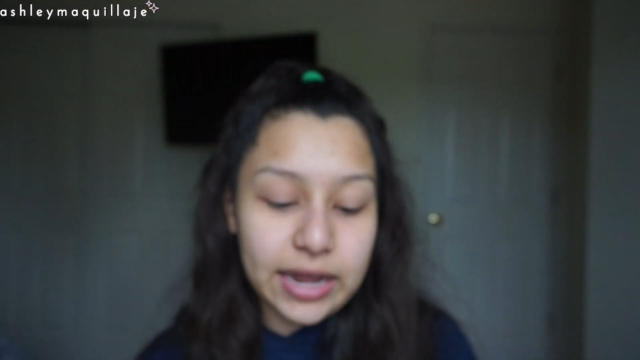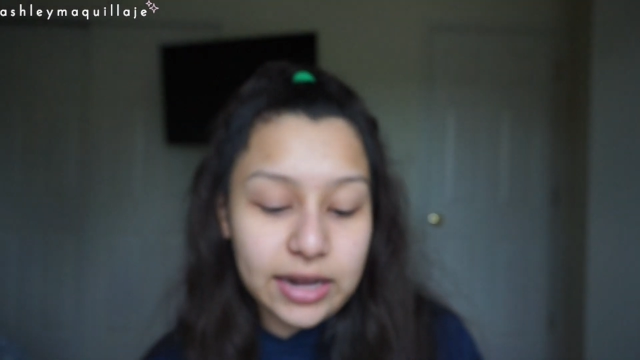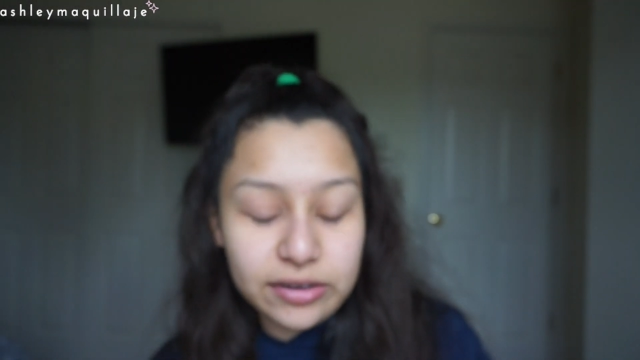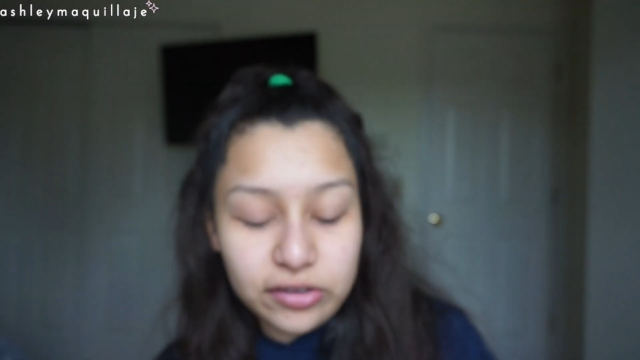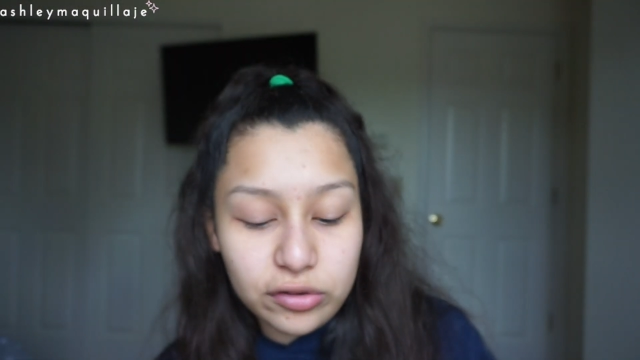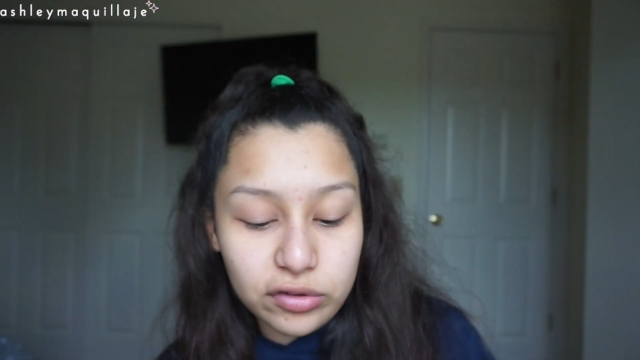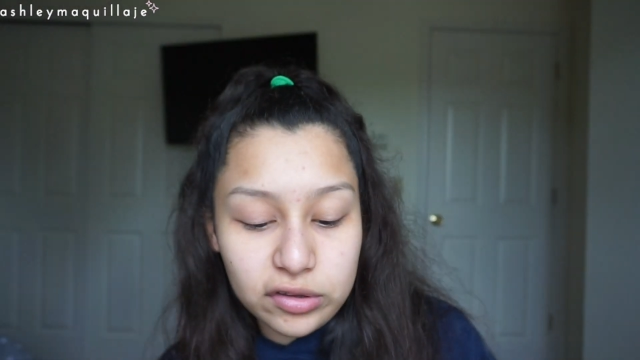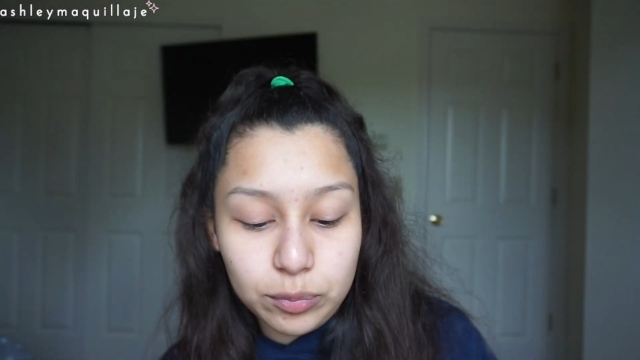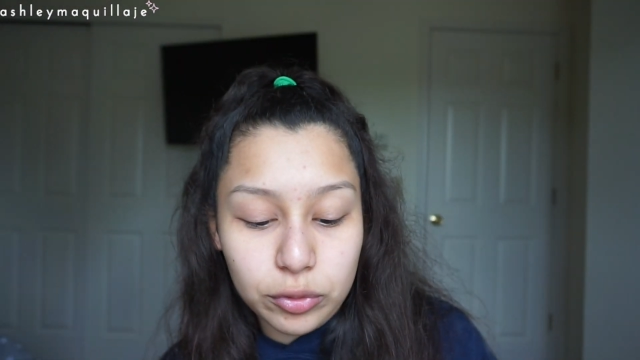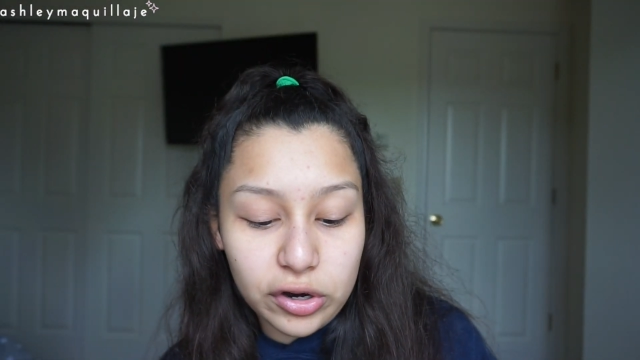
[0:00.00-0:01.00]
I like to use
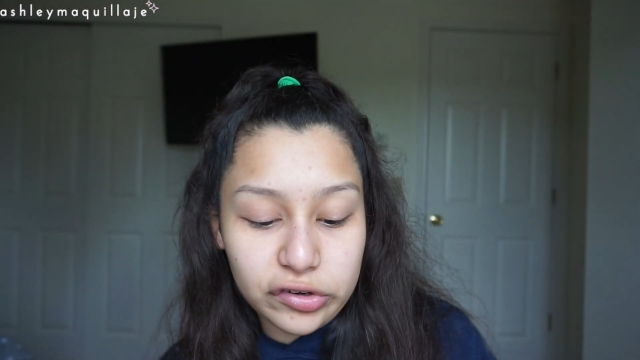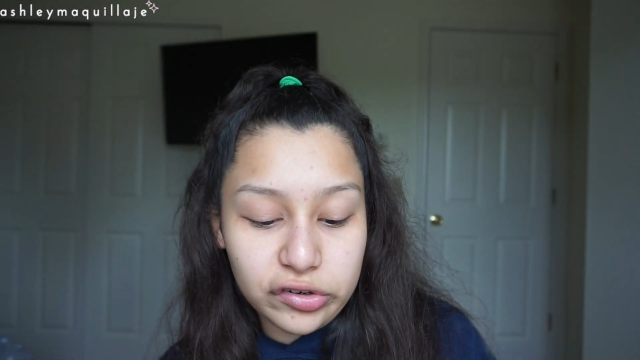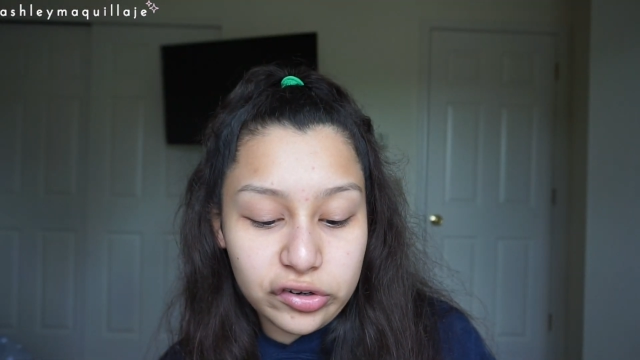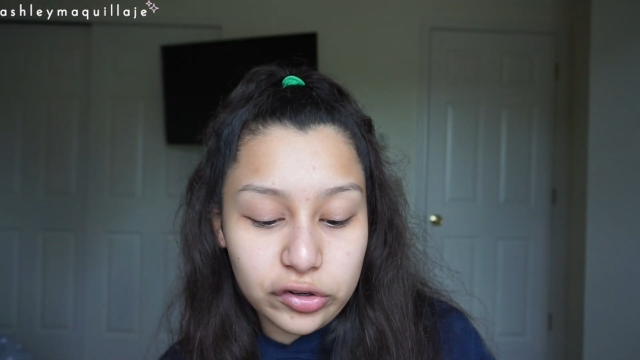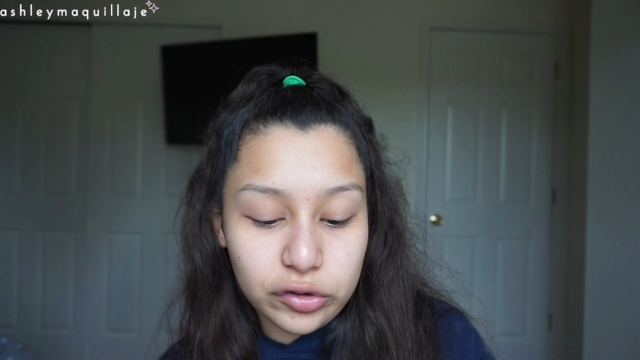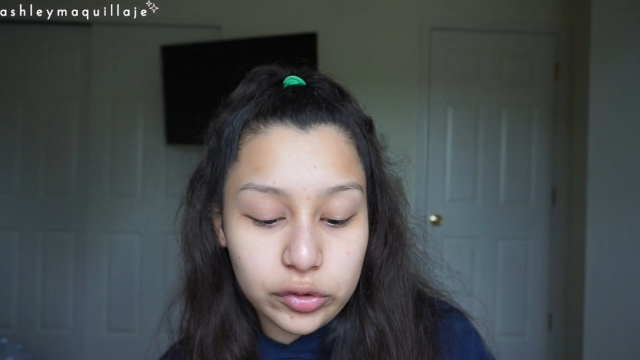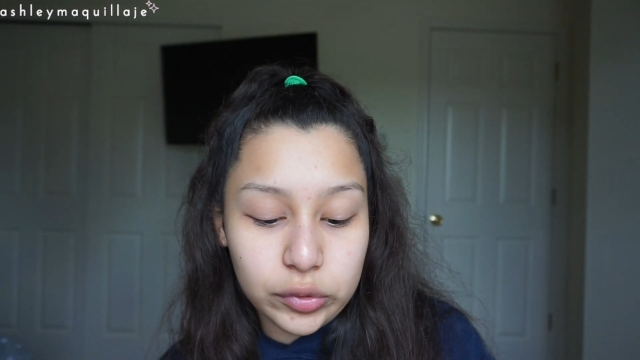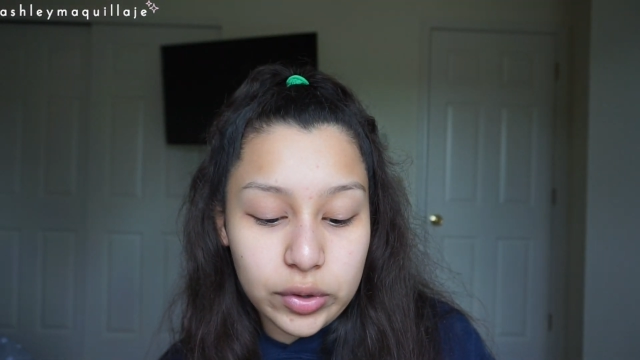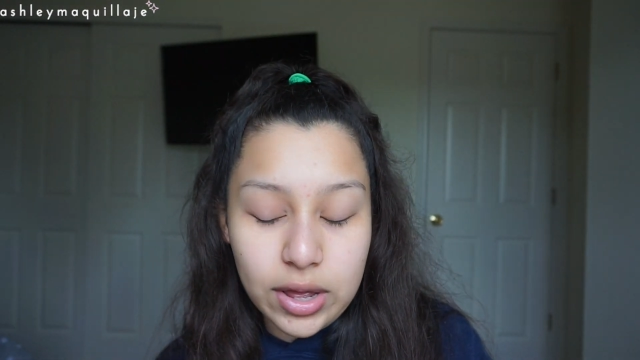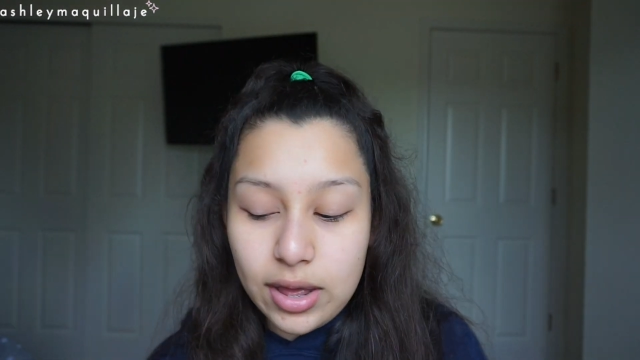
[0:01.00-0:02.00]
this brush
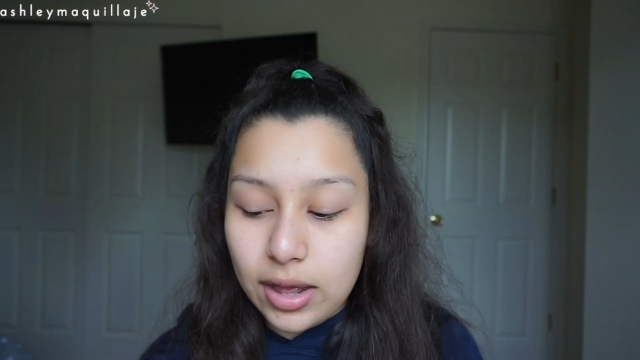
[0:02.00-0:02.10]
to